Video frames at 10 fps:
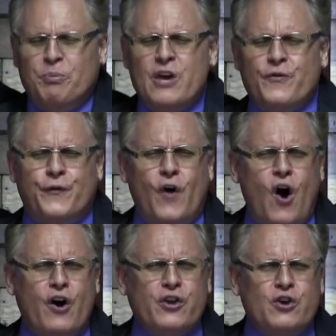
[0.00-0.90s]

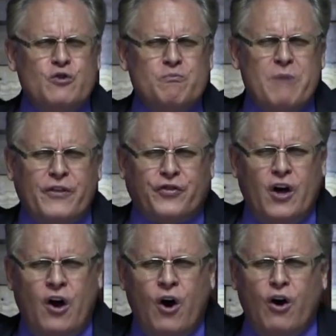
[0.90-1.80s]
Before you met
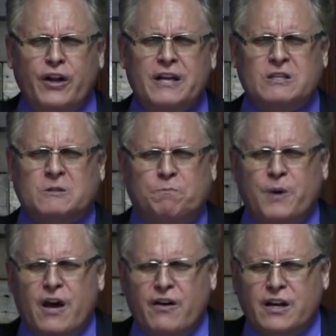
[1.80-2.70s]
the Holy
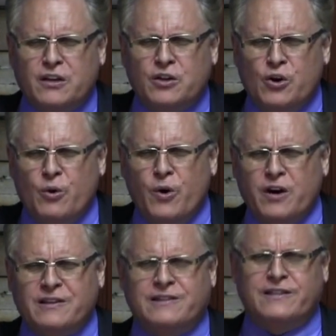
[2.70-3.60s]
Spirit, you
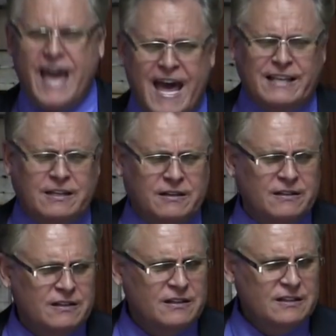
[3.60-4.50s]
were
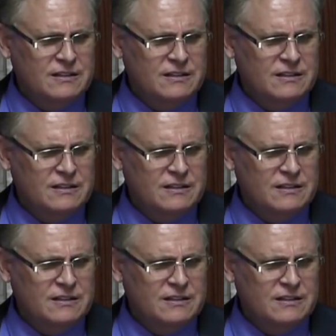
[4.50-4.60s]
dead.